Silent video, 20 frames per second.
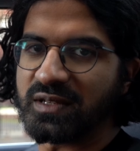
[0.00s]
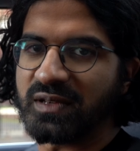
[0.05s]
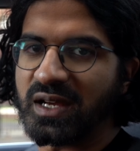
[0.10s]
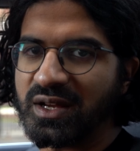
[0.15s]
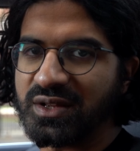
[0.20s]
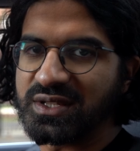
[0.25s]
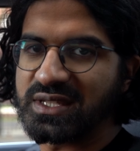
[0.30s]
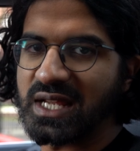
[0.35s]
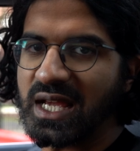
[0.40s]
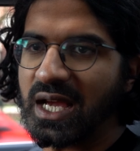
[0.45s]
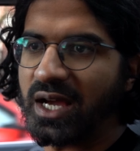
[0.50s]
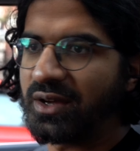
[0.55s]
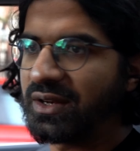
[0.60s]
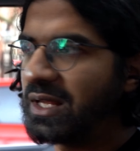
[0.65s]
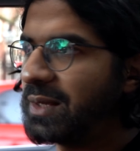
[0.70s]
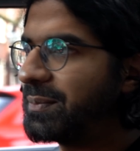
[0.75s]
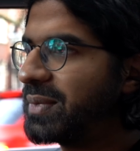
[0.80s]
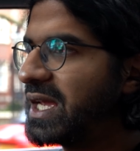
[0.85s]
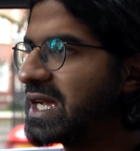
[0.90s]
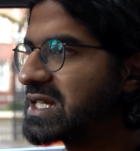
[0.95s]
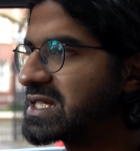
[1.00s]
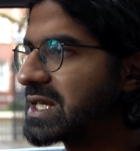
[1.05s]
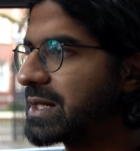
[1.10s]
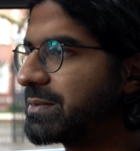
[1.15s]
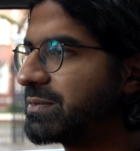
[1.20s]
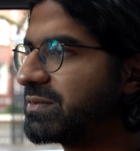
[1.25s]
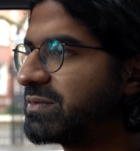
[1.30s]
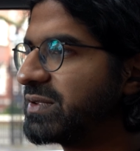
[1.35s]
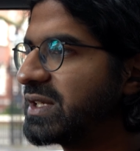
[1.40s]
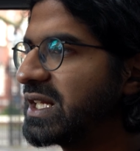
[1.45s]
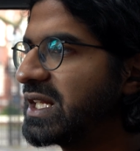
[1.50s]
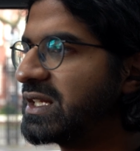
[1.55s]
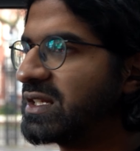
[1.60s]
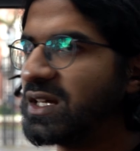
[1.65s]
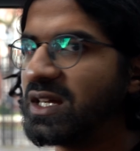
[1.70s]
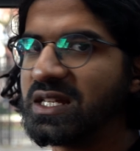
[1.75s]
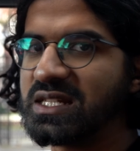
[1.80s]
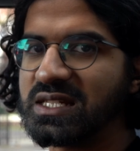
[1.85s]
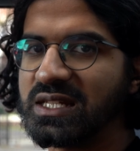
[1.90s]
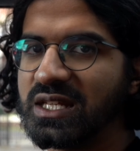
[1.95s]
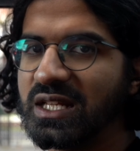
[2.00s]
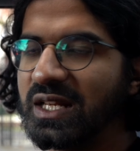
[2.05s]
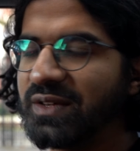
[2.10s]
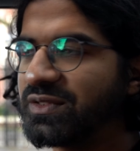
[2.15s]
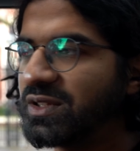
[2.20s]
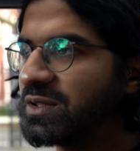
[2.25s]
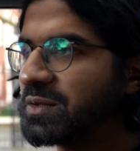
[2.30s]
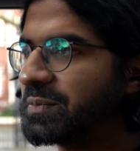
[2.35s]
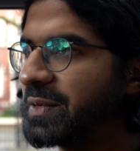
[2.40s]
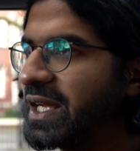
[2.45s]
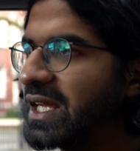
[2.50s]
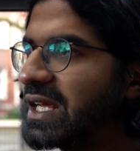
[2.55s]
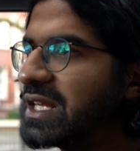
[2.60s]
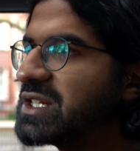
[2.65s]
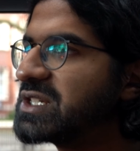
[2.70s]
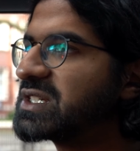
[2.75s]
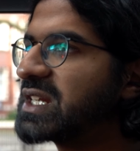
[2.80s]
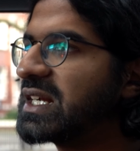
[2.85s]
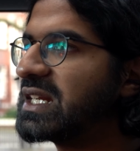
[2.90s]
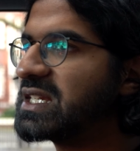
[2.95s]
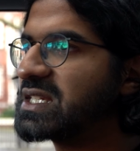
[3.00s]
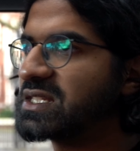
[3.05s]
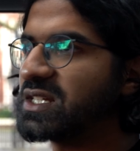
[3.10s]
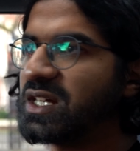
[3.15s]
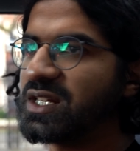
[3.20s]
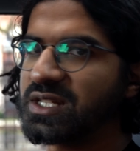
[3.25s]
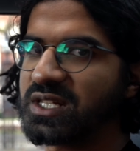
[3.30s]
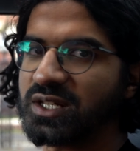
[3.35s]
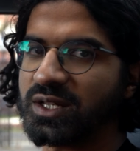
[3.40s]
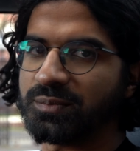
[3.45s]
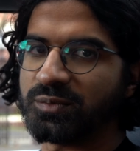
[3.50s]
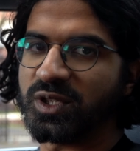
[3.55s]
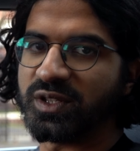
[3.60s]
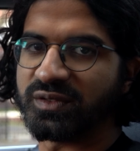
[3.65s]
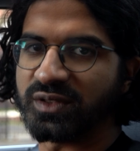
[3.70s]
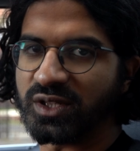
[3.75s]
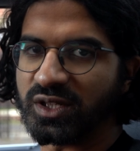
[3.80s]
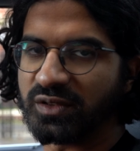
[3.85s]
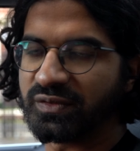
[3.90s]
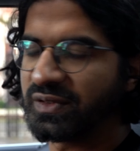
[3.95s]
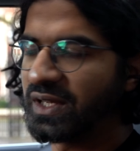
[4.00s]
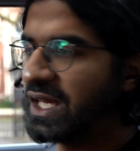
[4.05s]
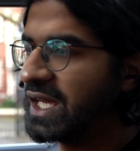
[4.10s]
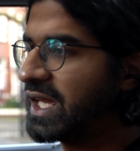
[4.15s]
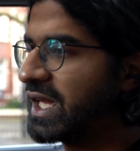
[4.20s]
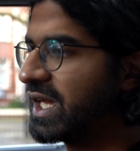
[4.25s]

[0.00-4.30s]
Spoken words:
around town. It picks up really nicely. You lift off the brake, it gently starts moving off.